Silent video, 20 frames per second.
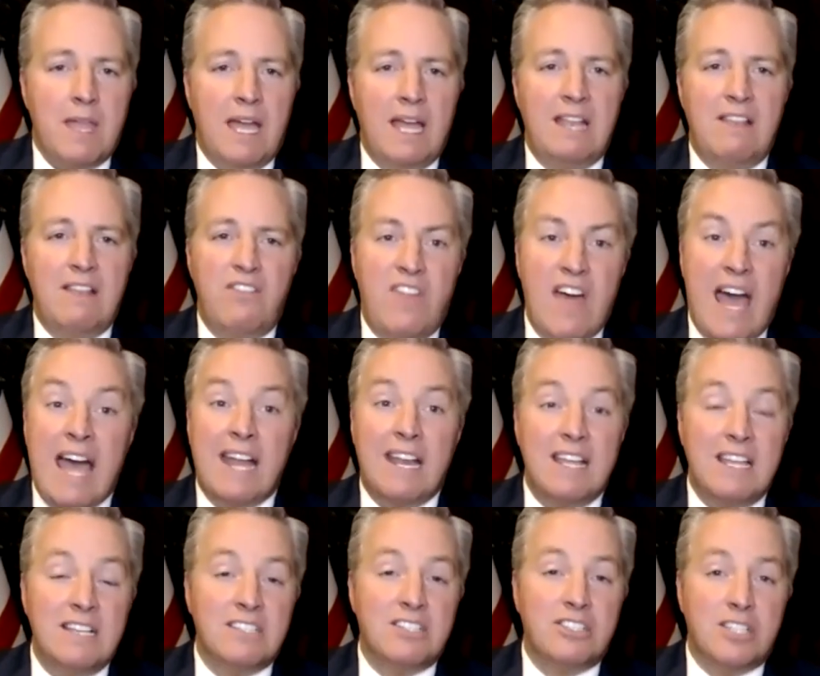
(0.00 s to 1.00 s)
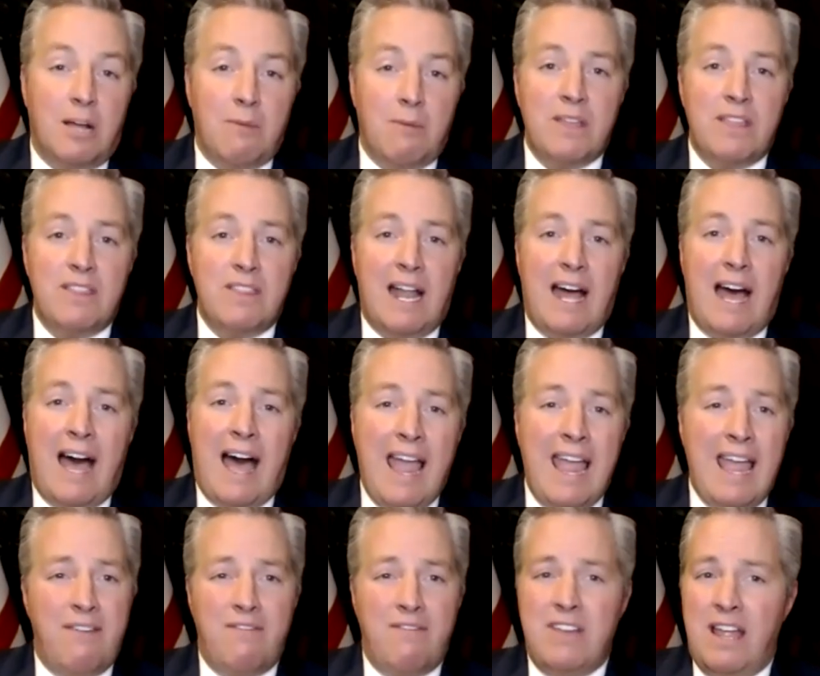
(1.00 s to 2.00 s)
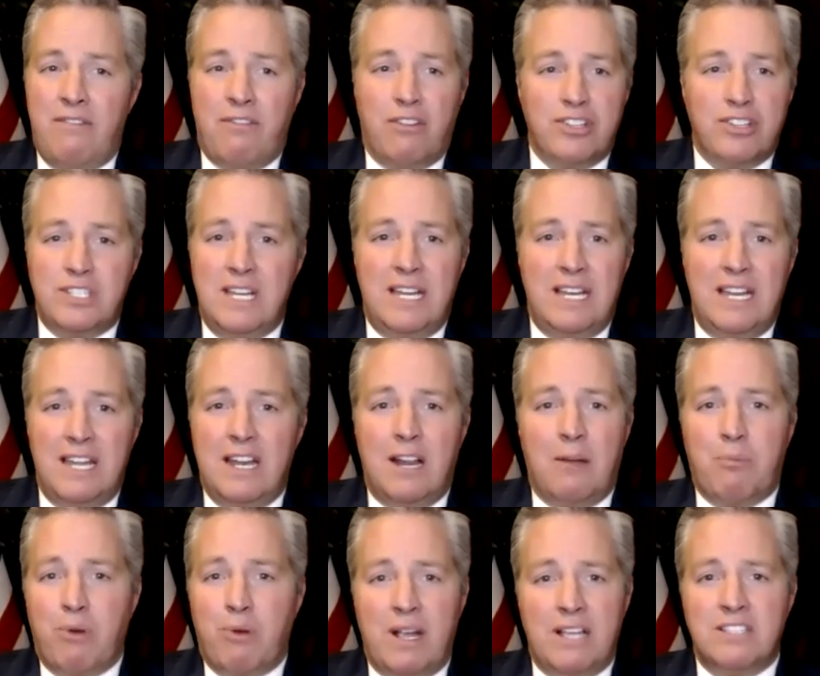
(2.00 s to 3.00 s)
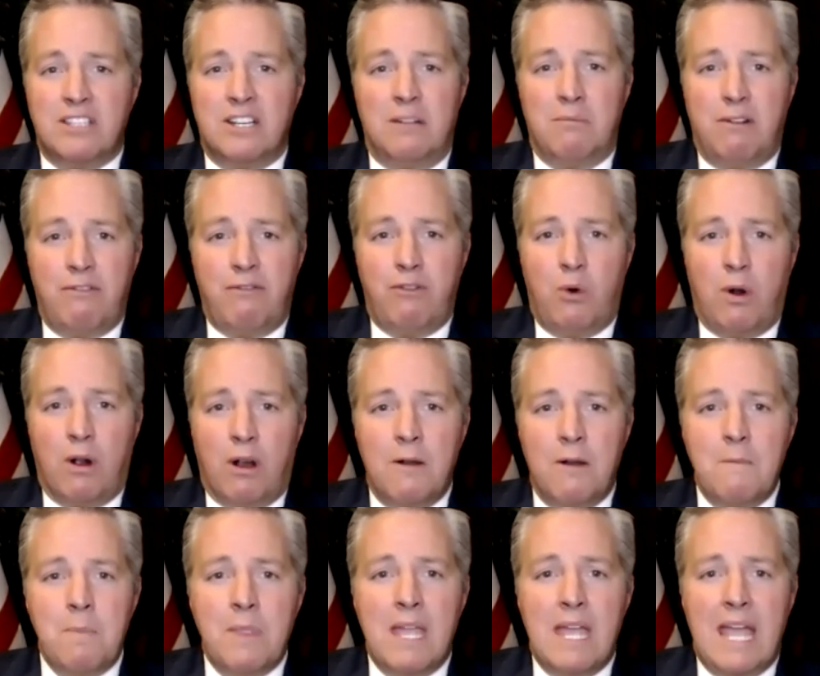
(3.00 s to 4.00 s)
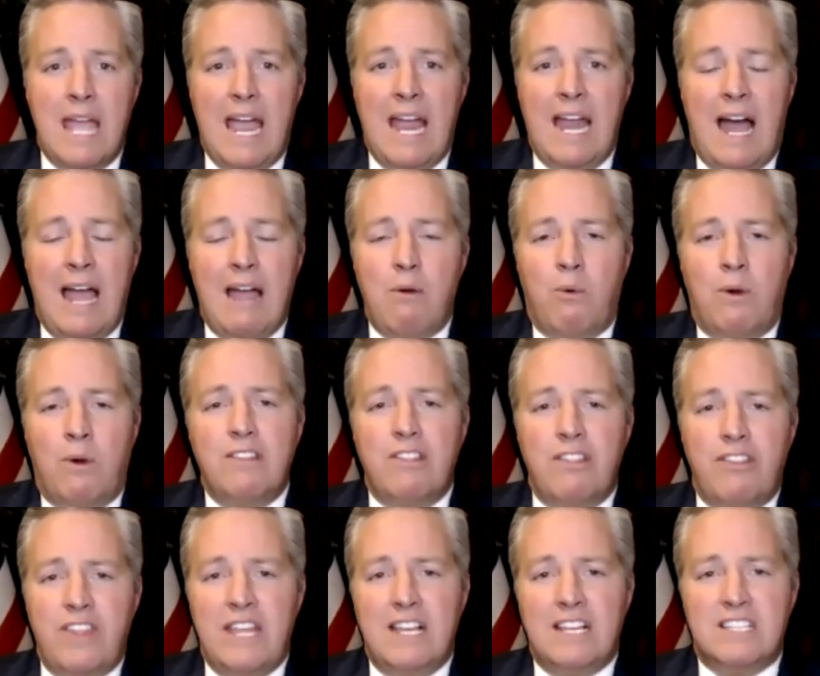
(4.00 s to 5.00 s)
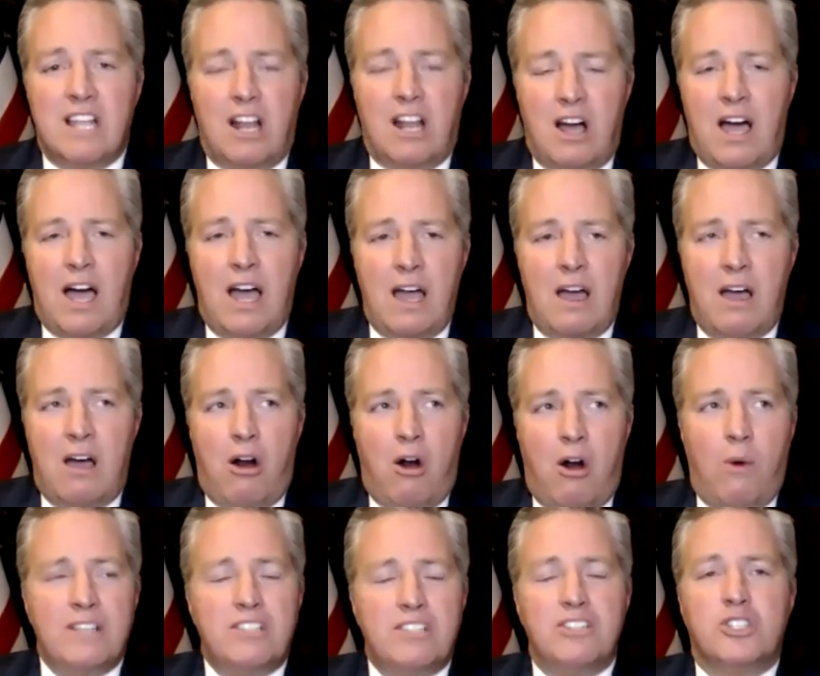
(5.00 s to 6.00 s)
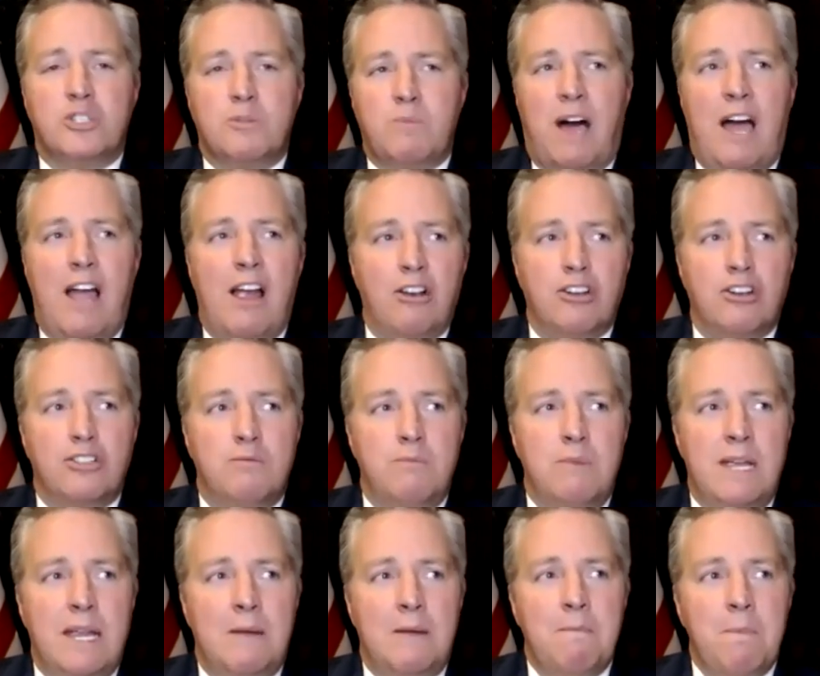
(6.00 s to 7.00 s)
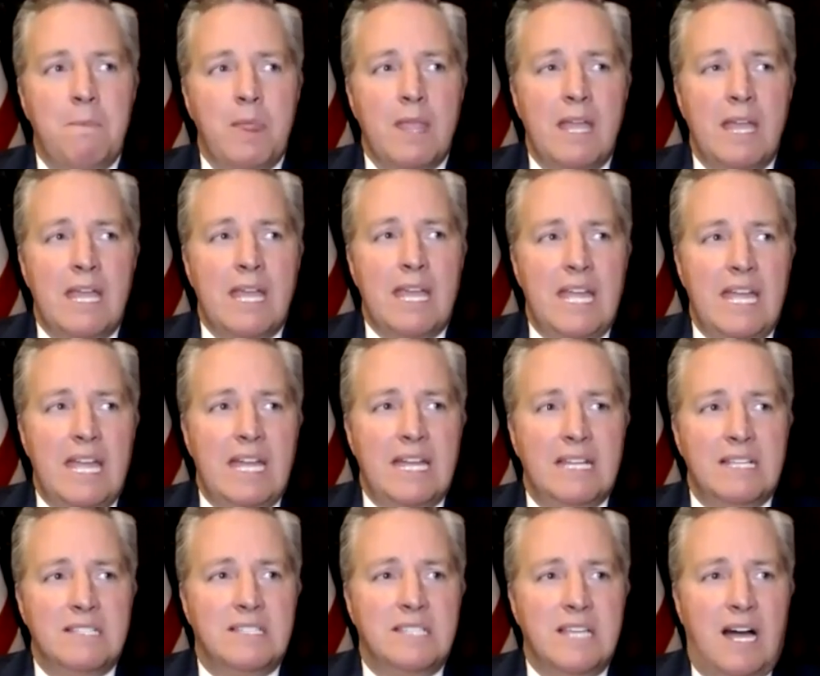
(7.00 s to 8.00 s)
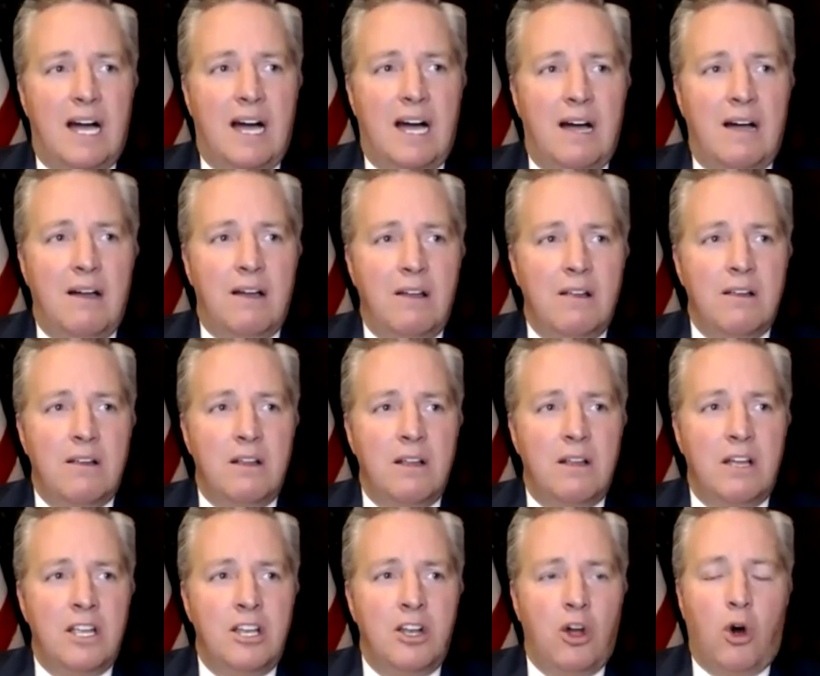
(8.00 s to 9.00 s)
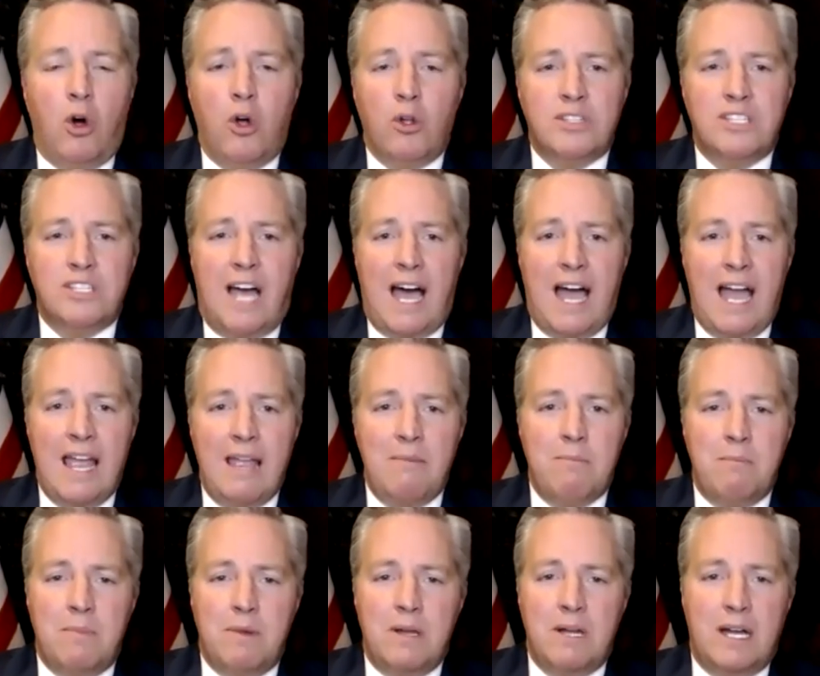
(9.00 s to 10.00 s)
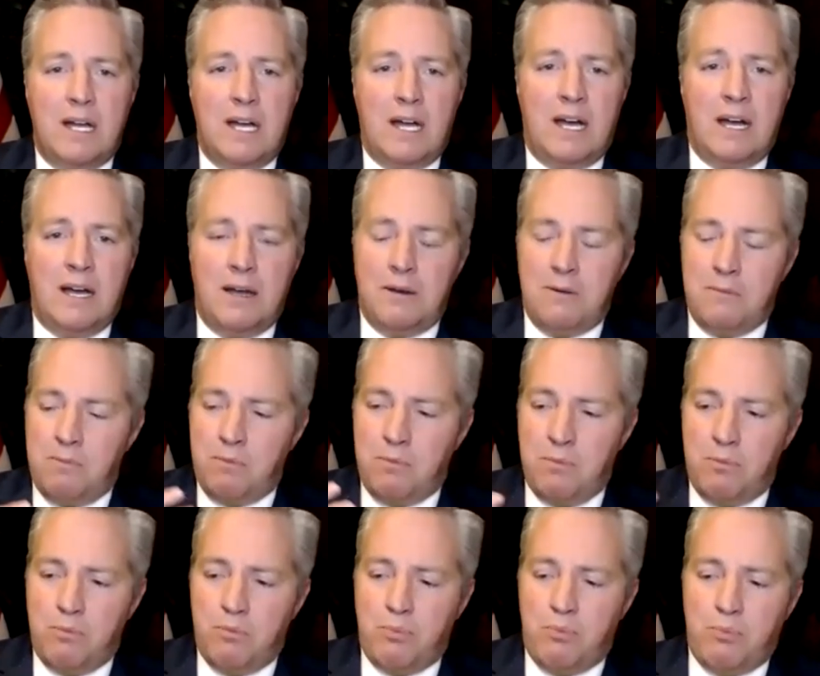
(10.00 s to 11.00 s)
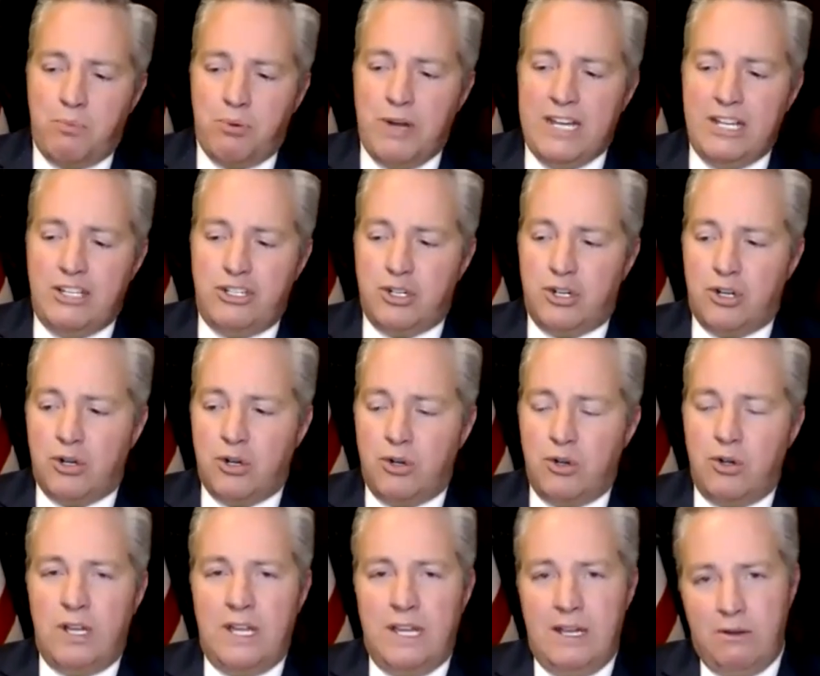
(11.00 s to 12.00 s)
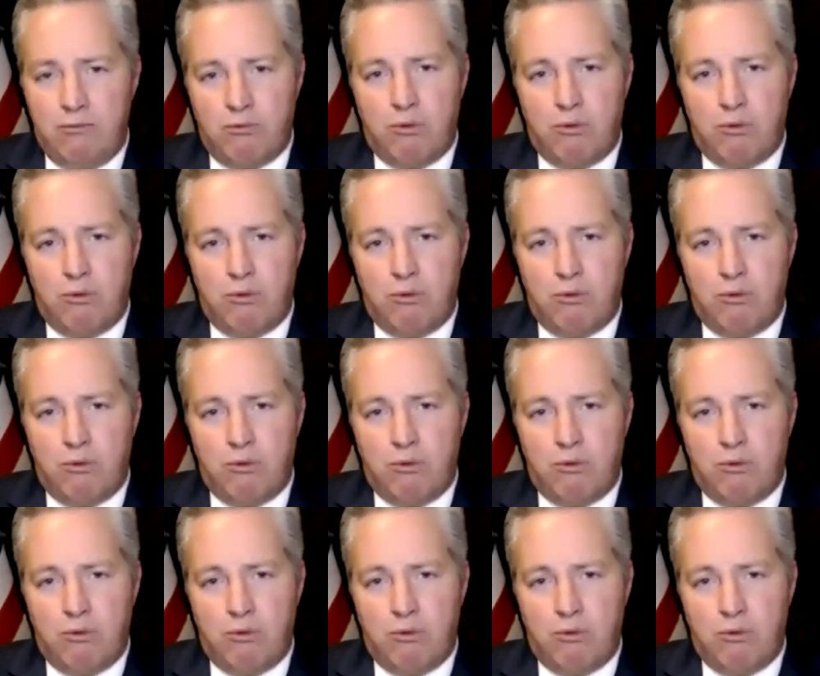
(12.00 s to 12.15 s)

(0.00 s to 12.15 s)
And that is something that I have never seen in a president before. And one of the things that always inspires me is an old-time preacher. He